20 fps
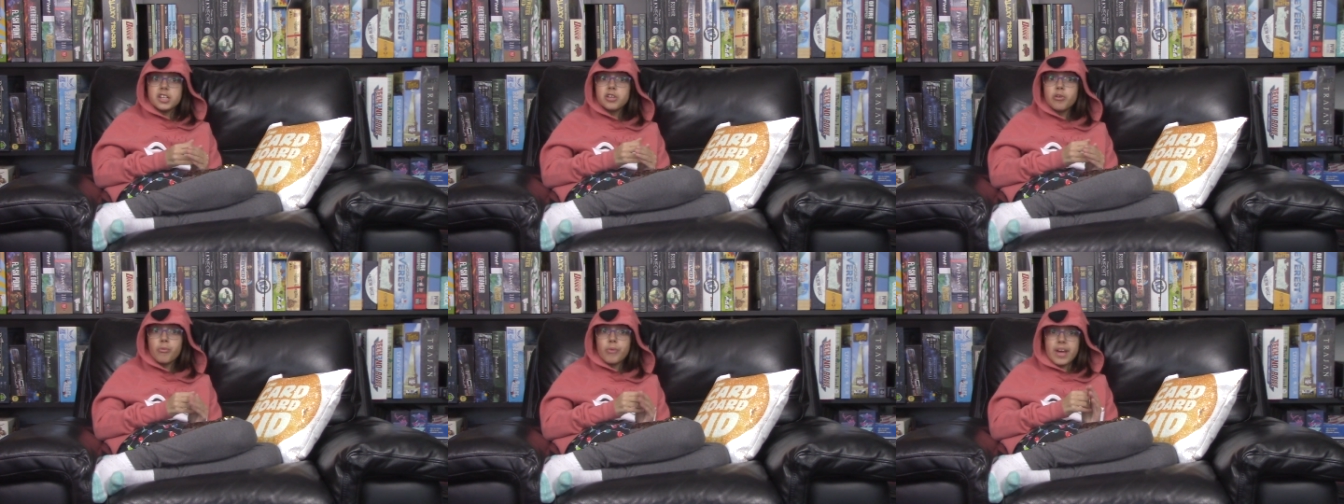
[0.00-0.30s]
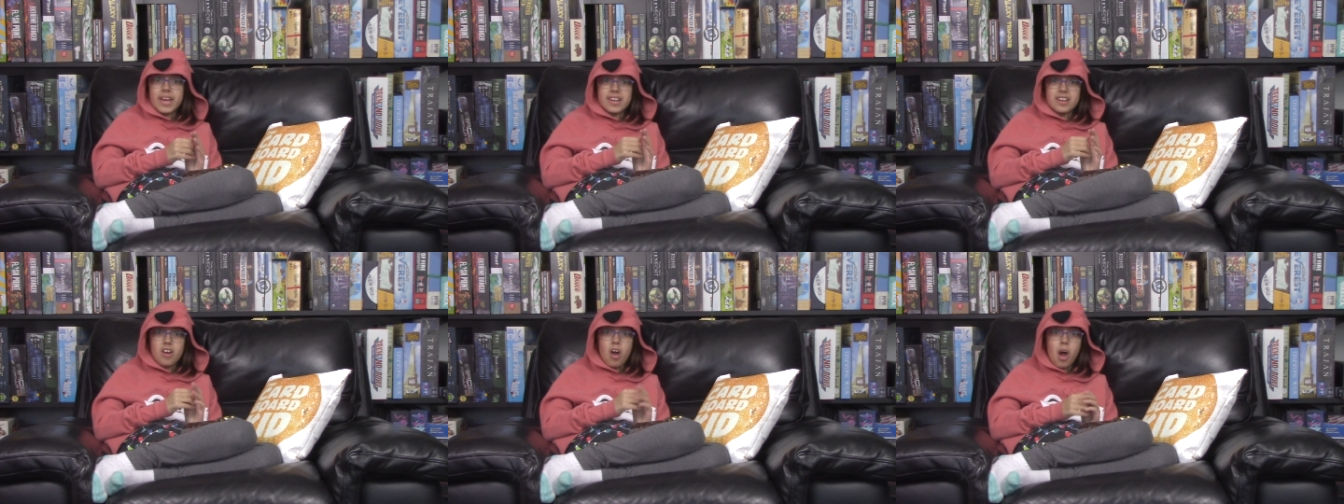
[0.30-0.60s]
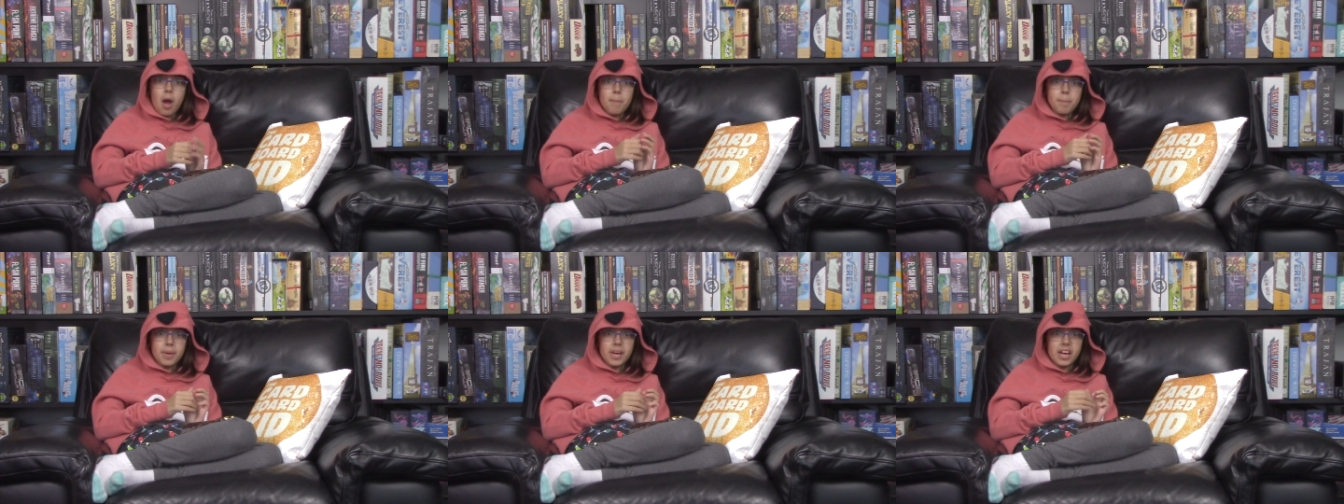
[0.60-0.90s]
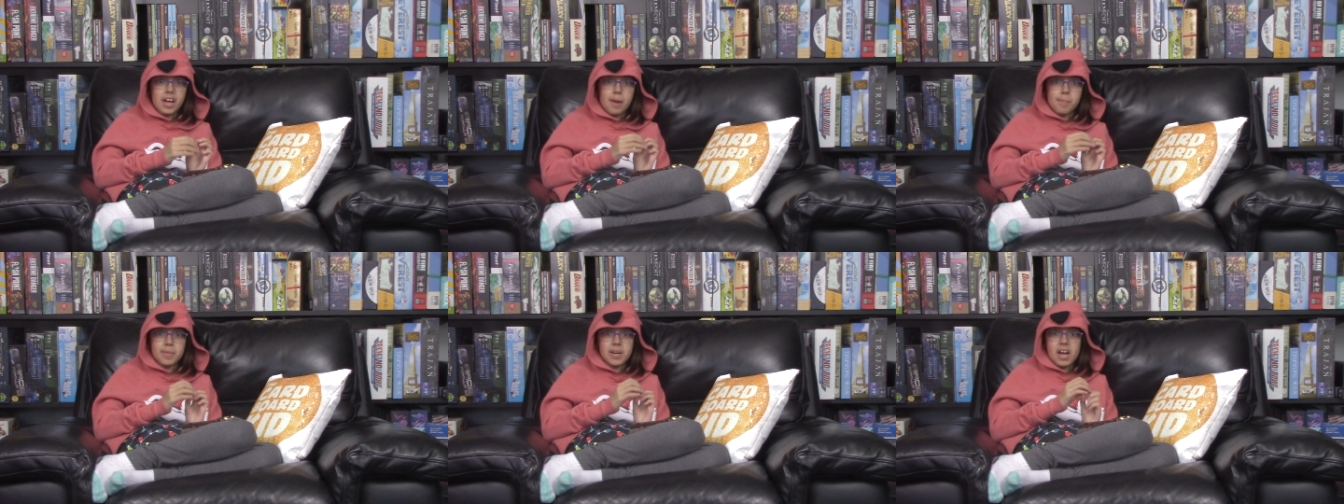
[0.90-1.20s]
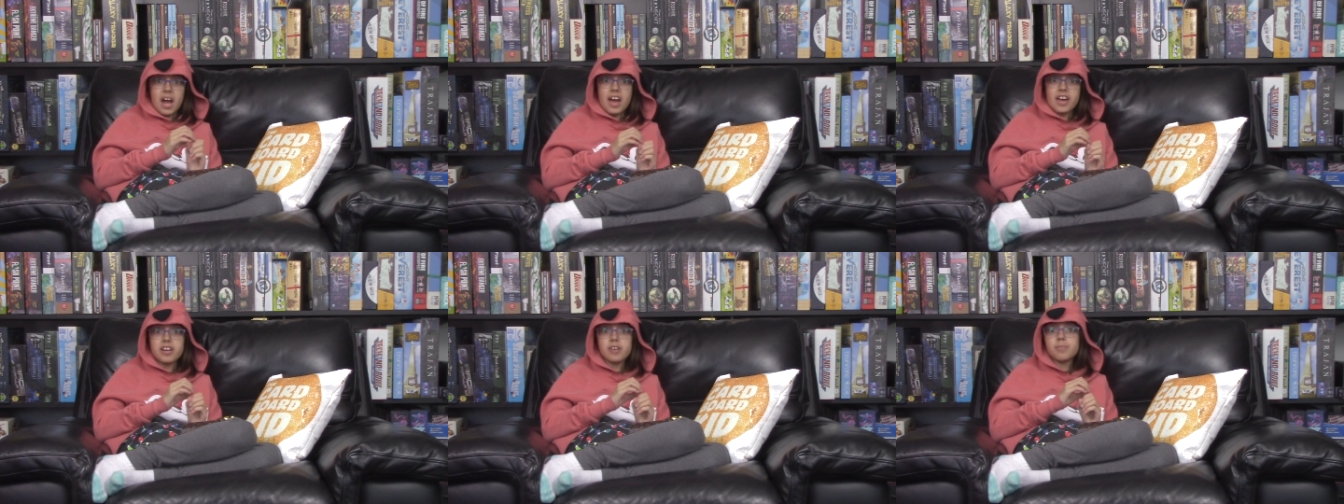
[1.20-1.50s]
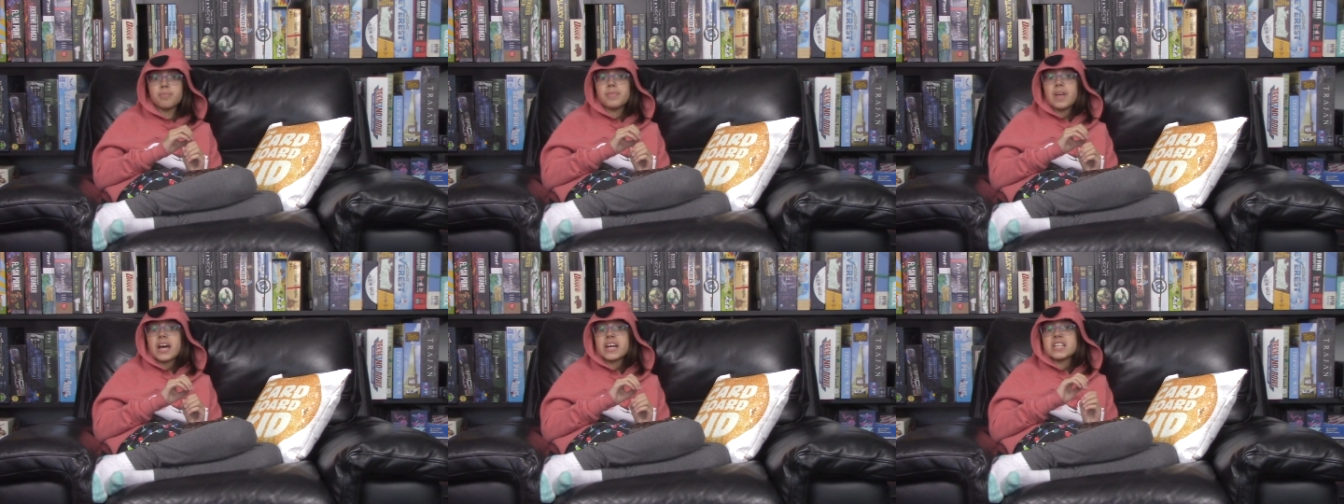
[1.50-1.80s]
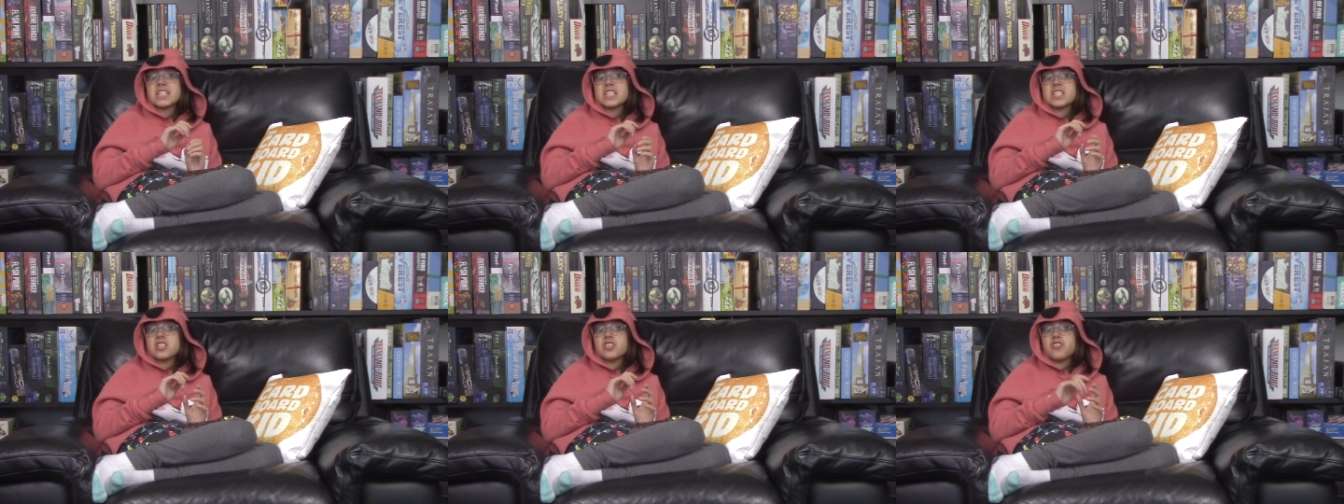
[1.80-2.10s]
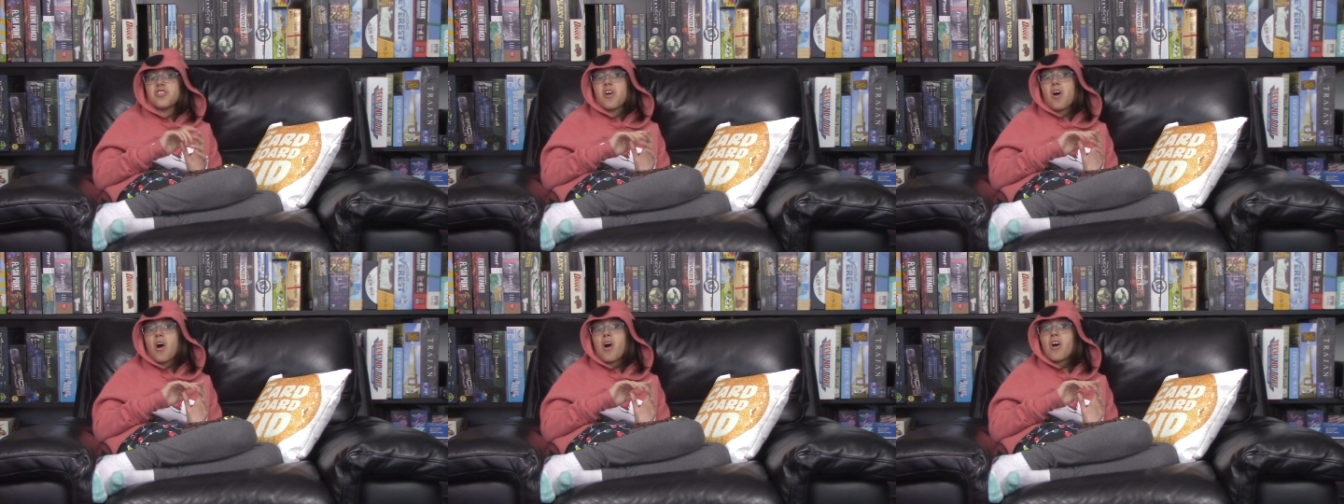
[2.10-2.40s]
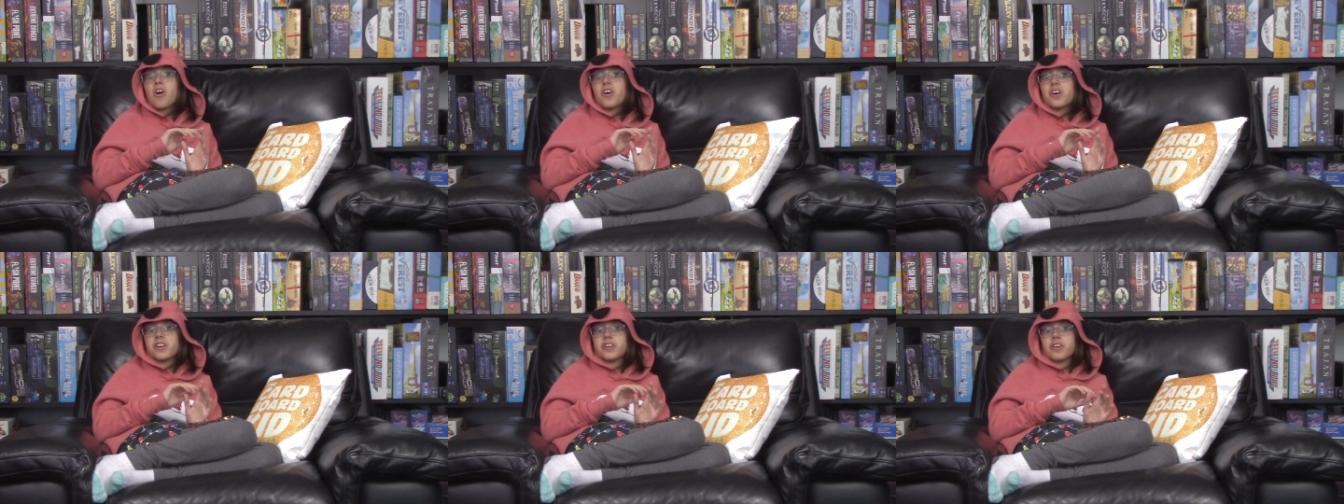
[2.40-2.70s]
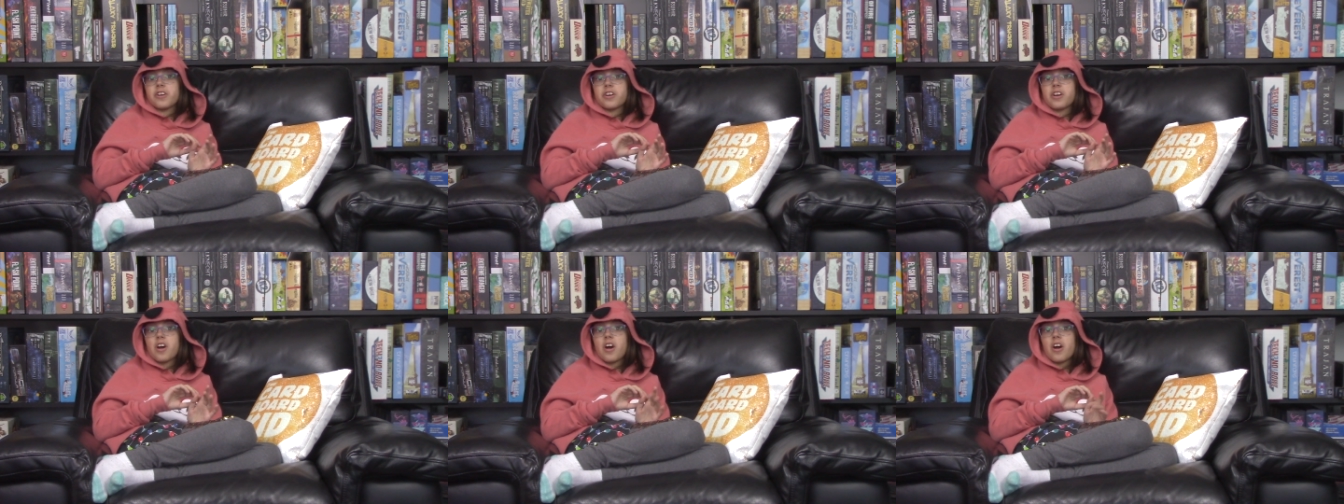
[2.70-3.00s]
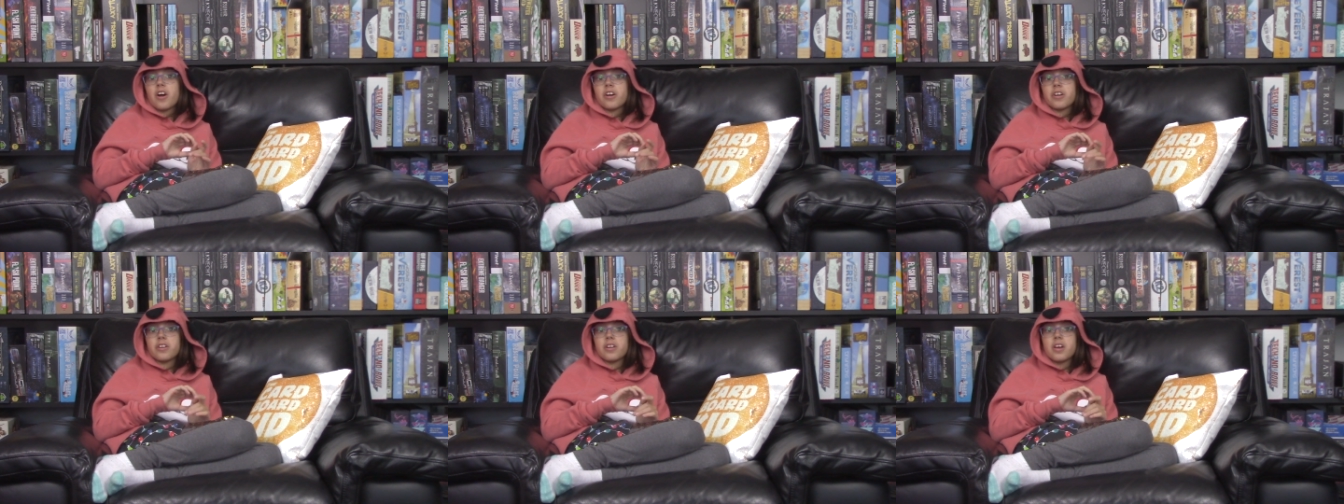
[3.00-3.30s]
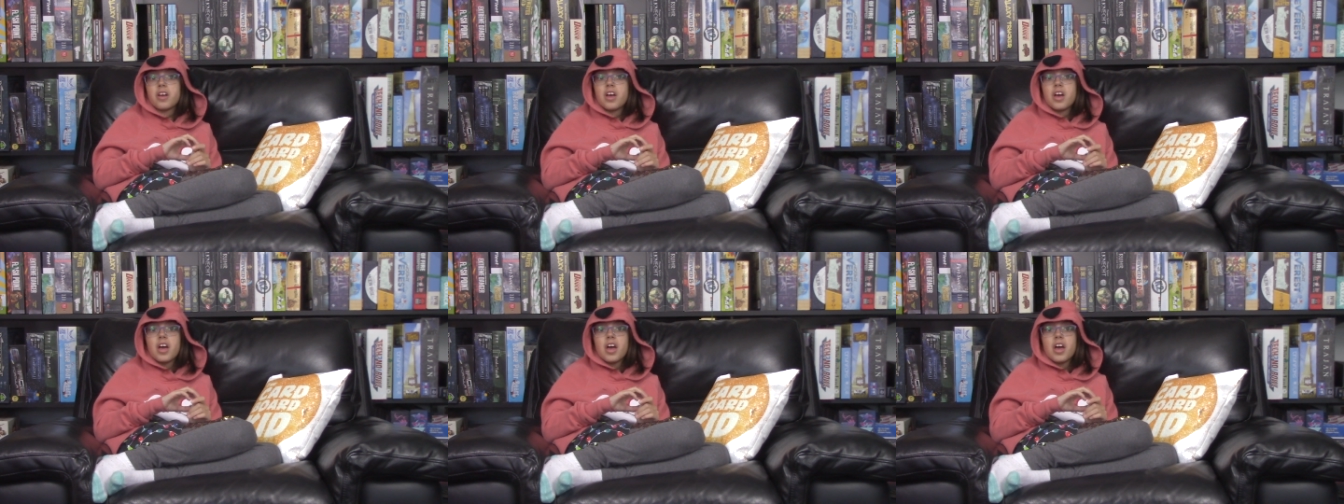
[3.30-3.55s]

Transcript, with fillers: You cannot pick up an item that is not on your card.